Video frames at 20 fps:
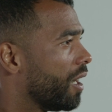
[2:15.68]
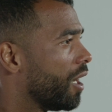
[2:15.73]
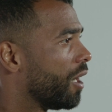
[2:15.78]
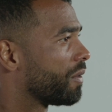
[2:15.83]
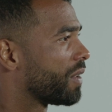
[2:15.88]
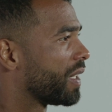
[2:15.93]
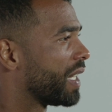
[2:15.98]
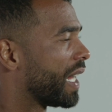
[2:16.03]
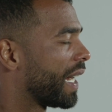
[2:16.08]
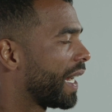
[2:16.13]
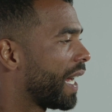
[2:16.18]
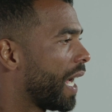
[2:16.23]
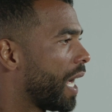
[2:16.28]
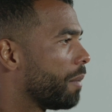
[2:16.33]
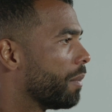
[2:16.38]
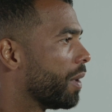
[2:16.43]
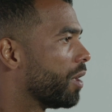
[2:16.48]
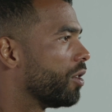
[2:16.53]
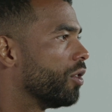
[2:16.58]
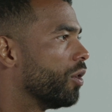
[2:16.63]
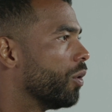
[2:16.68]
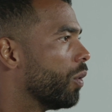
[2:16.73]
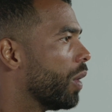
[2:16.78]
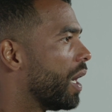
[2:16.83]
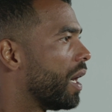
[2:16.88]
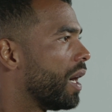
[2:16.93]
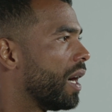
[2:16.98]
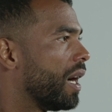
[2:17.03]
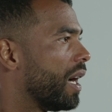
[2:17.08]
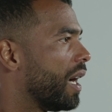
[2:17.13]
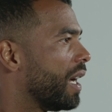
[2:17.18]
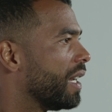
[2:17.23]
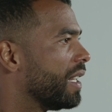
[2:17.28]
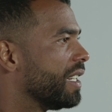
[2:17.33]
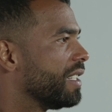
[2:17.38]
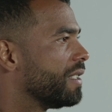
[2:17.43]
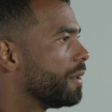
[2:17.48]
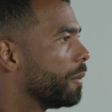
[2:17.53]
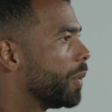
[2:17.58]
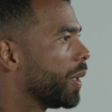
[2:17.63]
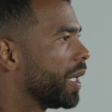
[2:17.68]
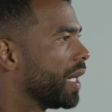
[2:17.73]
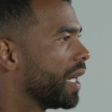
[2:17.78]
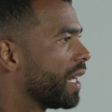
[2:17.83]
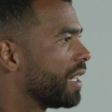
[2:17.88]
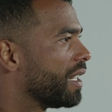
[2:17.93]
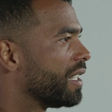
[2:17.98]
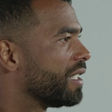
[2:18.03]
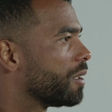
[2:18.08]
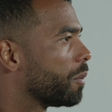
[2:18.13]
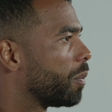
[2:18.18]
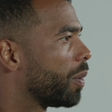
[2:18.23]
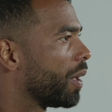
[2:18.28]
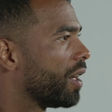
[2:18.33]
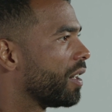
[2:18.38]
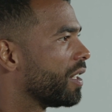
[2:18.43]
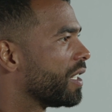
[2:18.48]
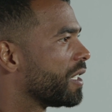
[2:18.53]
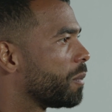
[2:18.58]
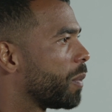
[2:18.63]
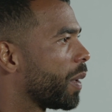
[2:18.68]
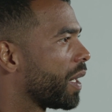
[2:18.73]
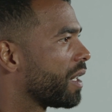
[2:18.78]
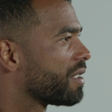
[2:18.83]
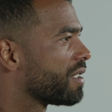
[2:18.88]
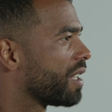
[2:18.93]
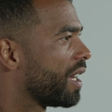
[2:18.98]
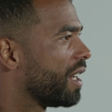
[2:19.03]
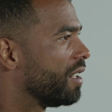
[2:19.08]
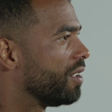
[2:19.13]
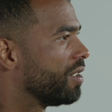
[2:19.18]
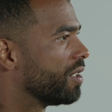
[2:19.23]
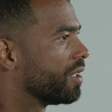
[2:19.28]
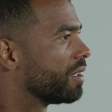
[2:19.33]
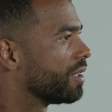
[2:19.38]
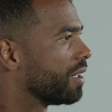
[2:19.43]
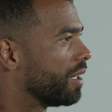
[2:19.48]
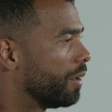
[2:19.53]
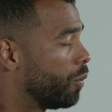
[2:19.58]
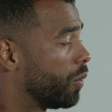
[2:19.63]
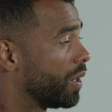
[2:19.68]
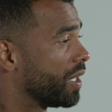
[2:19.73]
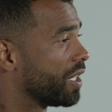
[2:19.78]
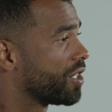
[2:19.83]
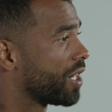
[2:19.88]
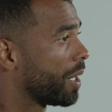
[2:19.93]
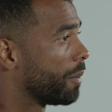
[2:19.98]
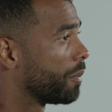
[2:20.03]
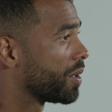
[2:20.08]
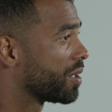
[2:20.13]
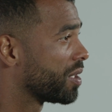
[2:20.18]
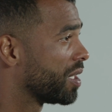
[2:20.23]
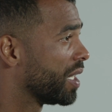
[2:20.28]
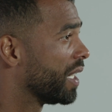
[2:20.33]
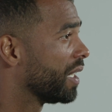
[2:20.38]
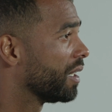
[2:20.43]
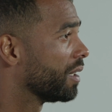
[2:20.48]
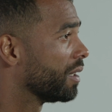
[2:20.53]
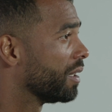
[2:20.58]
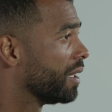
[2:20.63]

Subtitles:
after that game I knew I need to play on this big stage and win the Champions League.